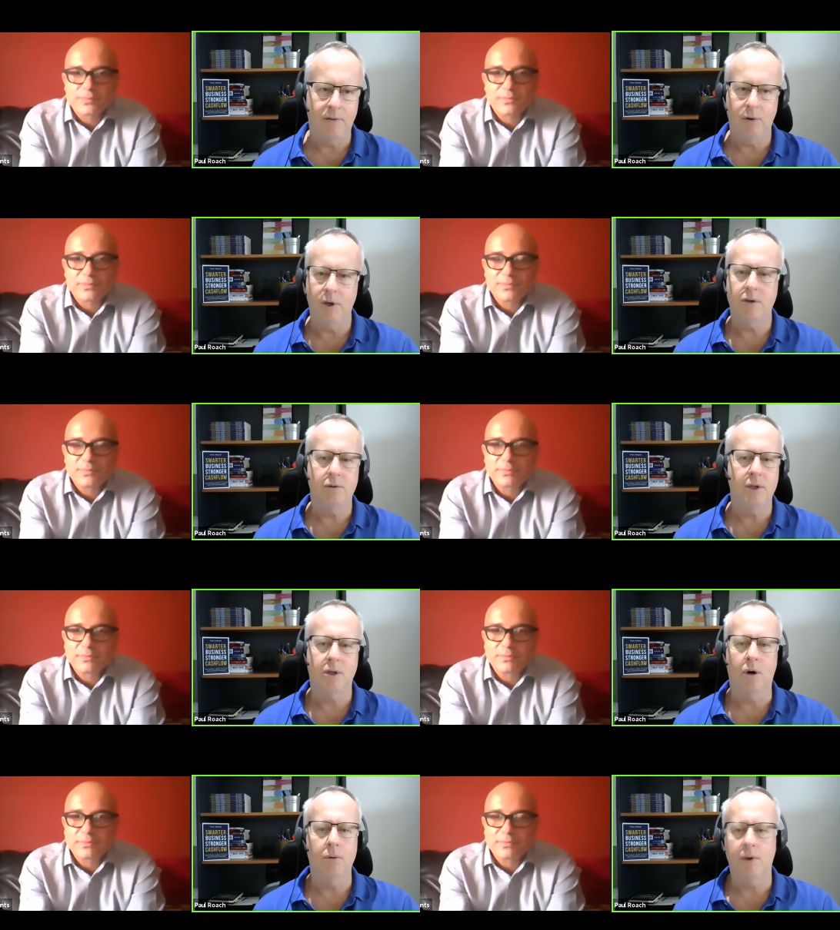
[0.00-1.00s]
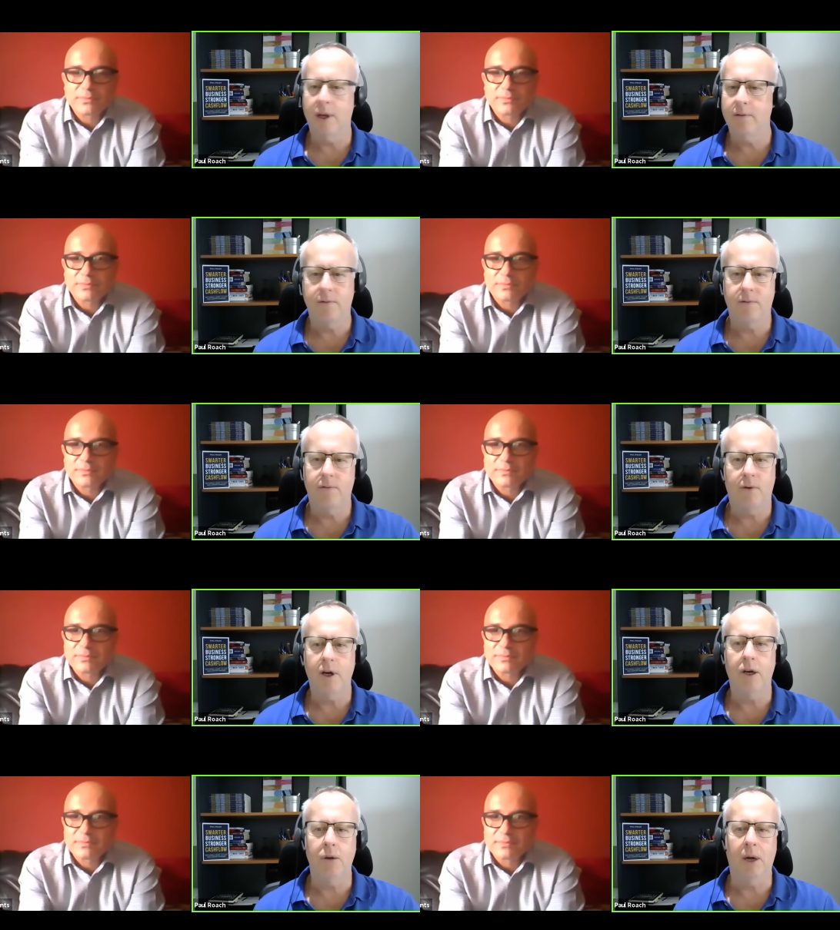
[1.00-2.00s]
Speaker 1: if your industry's gone, well, then
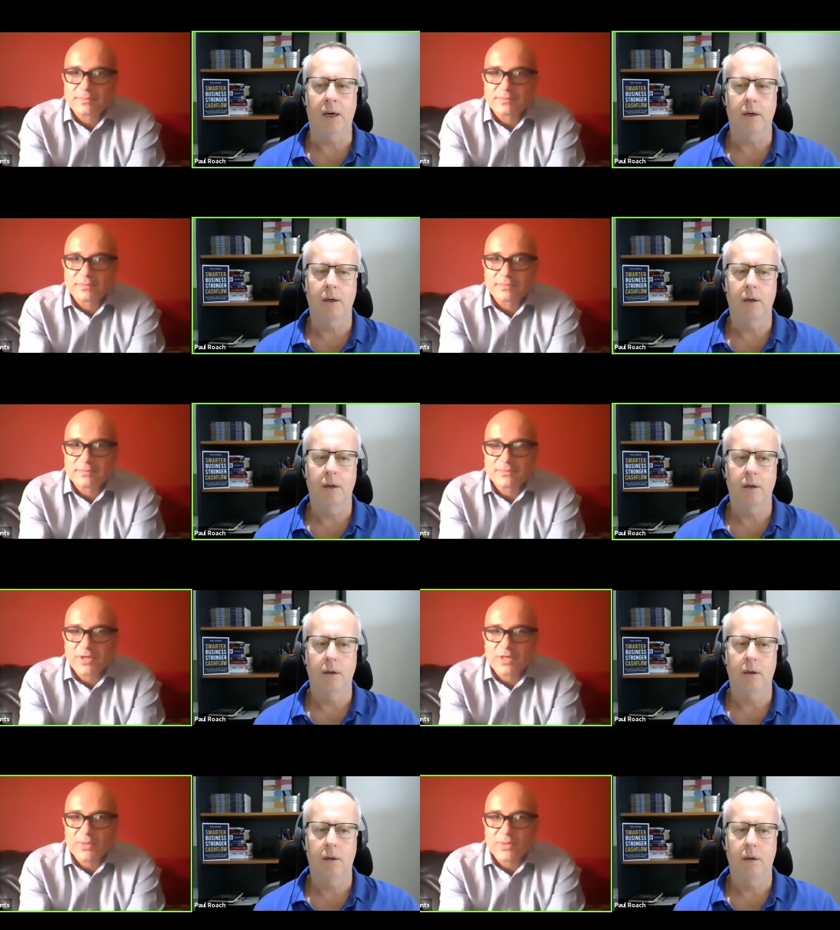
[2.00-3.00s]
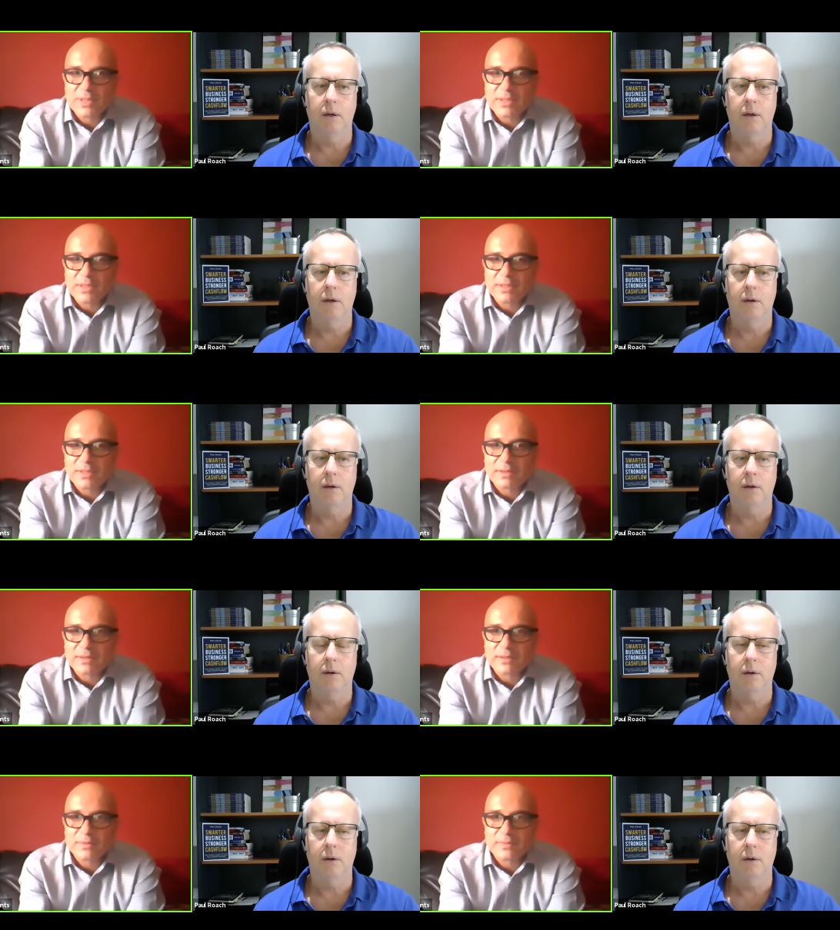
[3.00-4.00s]
find a new one.
Speaker 2: Find a new one. Yeah, yeah,
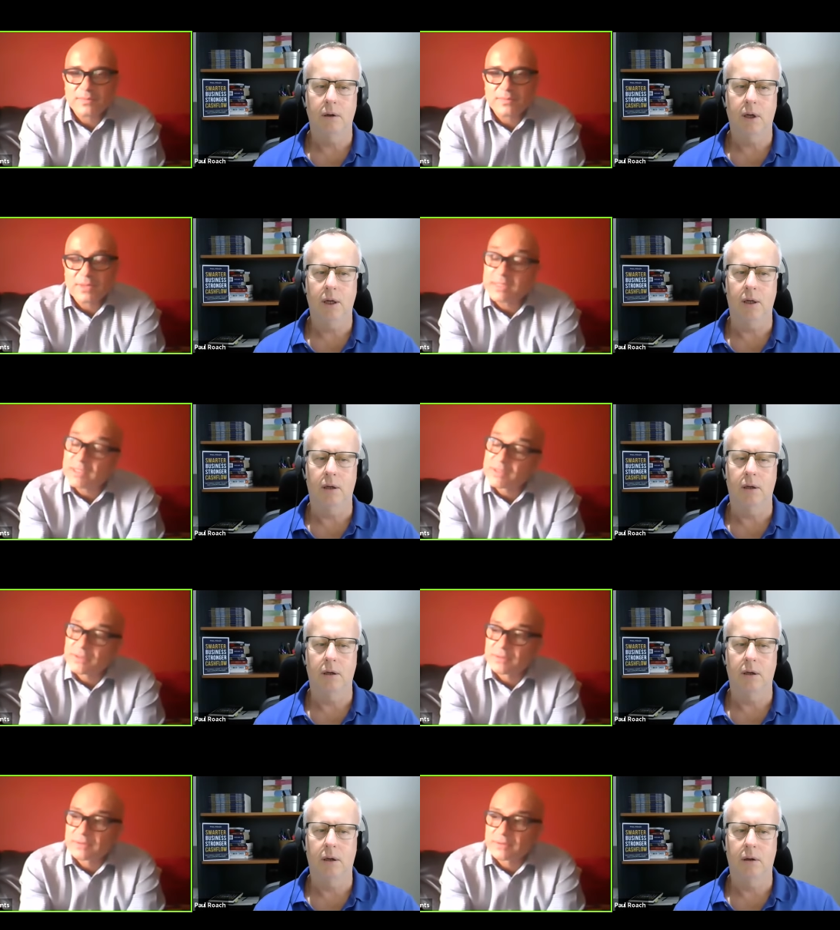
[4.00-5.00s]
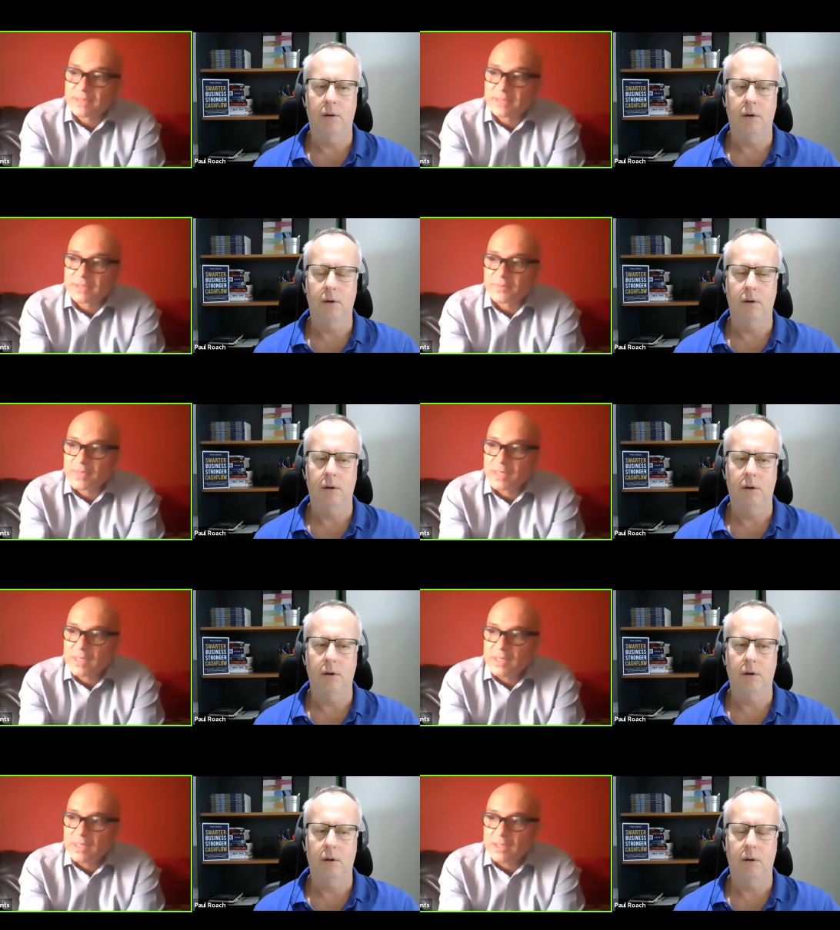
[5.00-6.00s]
yeah. Yeah. Well, that's true. Yeah.
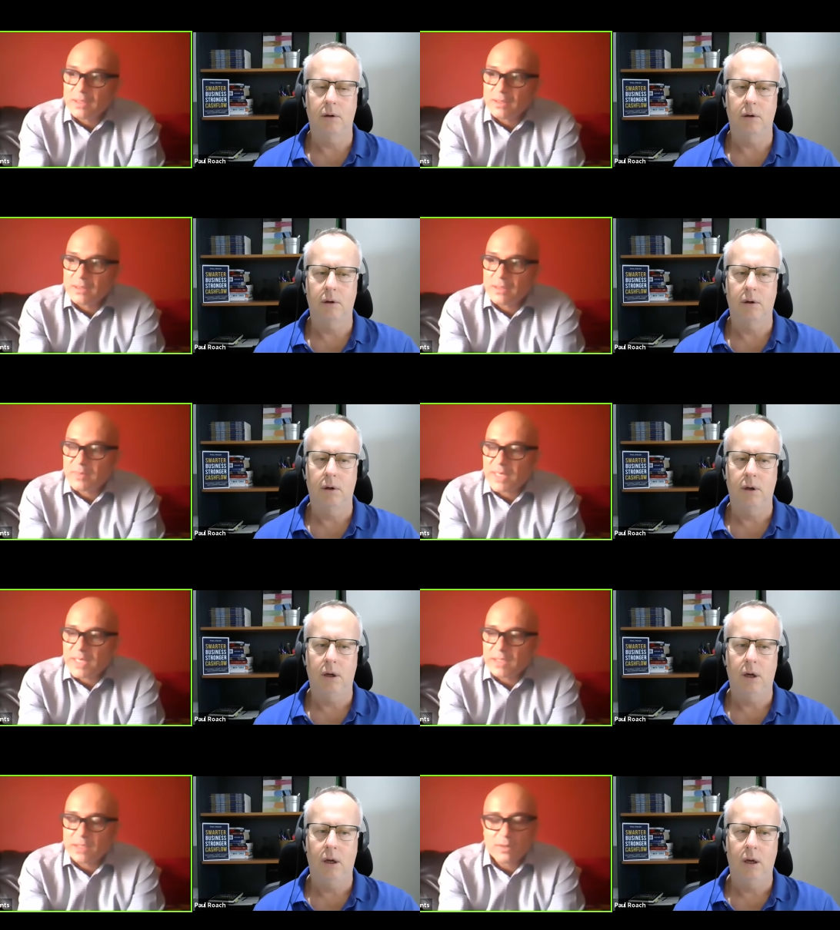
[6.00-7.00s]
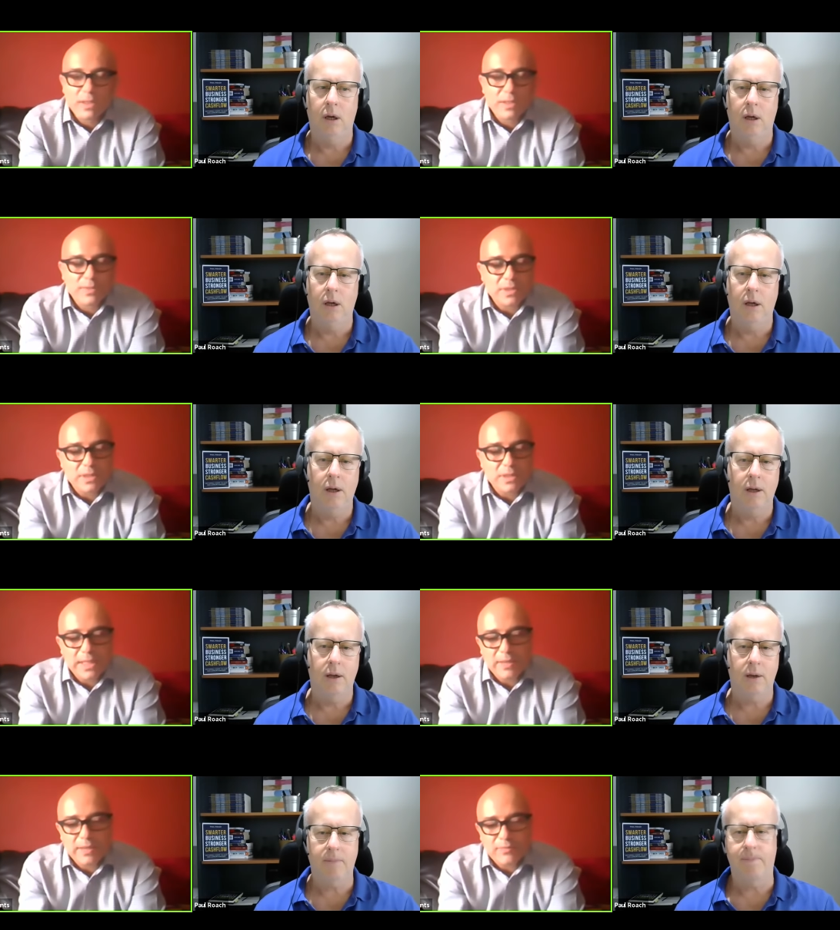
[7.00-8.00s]
All right, matey. No worries. Well, listen,
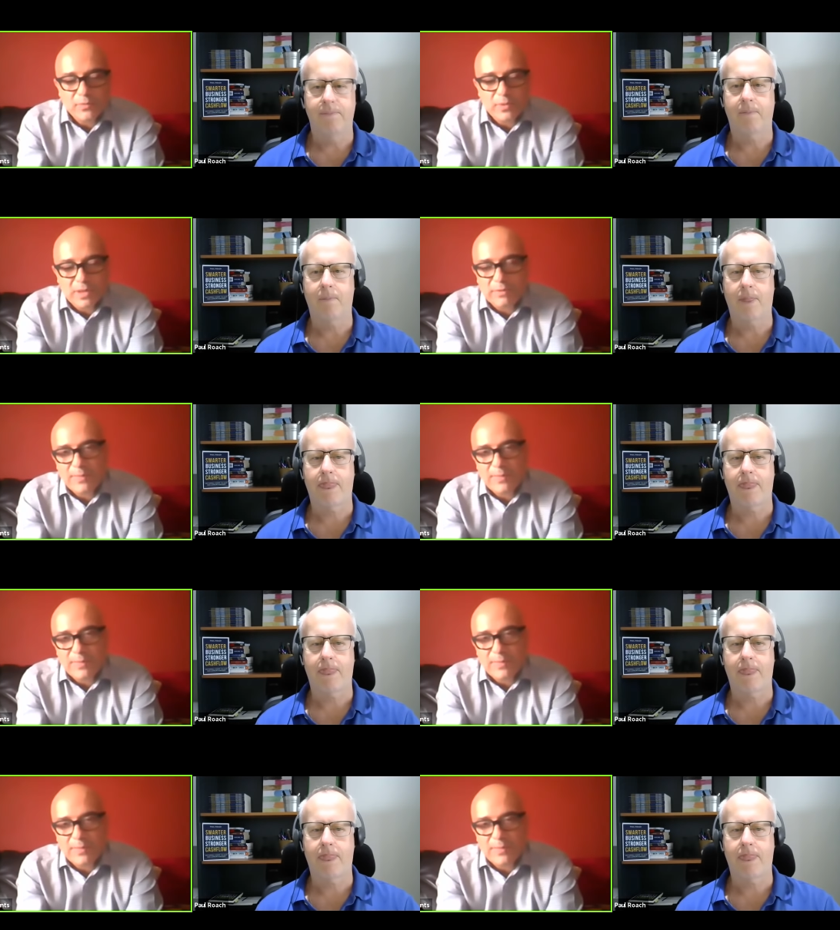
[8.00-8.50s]
uh, we might